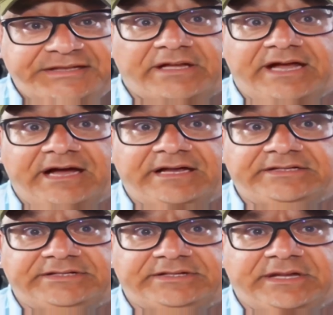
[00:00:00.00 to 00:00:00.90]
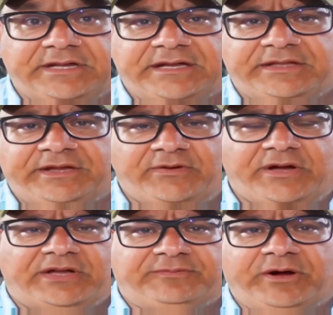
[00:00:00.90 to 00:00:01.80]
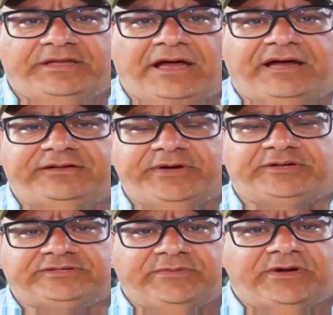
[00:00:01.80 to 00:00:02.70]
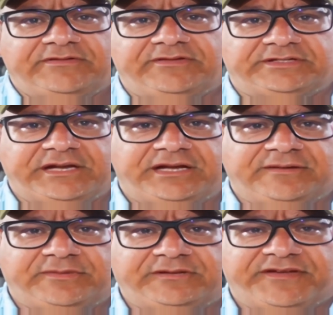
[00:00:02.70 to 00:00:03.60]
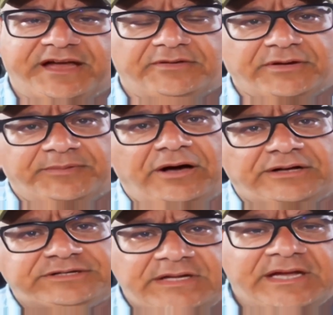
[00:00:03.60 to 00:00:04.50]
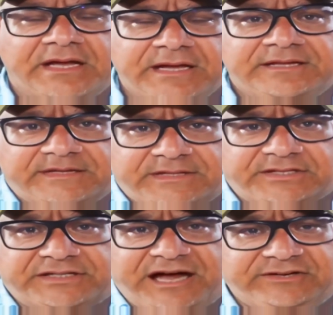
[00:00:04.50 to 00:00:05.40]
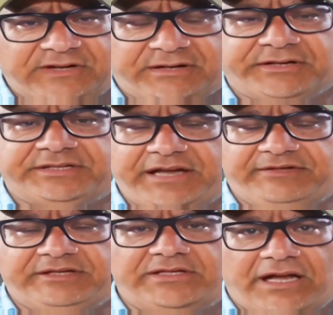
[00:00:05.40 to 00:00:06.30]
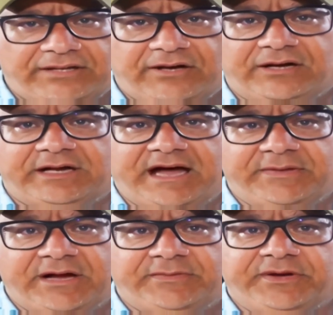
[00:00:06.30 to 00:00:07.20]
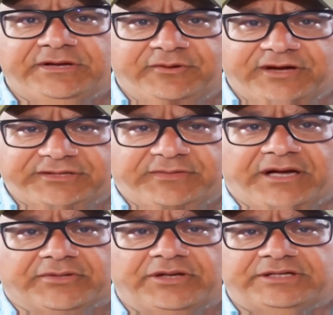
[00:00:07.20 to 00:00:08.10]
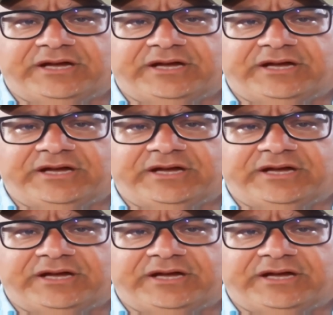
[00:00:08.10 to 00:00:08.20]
The cons, they really boil down to personal preference on a couple of factory parts. The stock trigger and safety selector are common upgrade points, but as we